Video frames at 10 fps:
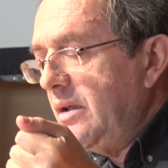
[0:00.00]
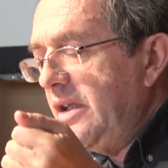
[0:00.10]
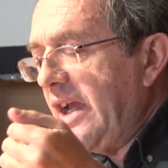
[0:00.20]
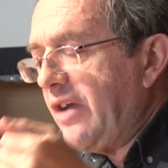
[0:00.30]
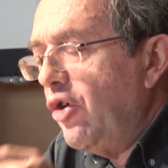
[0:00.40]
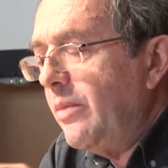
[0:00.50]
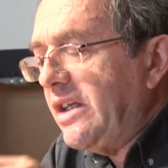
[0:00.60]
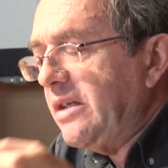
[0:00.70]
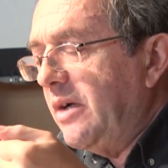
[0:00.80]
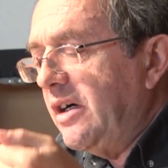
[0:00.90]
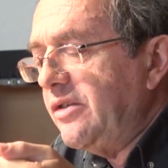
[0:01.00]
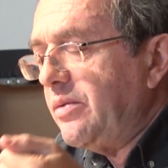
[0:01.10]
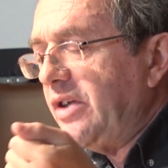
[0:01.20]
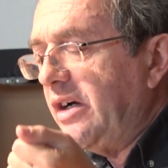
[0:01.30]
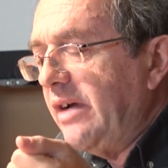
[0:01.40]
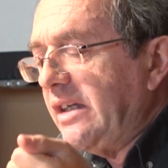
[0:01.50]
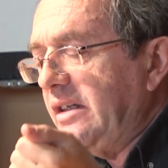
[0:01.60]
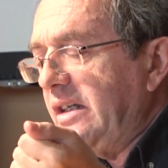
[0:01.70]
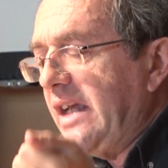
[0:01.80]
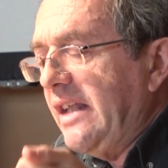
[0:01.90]
The economic demands were
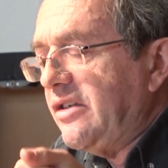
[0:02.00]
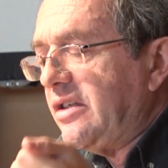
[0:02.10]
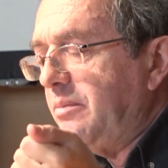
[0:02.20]
directed against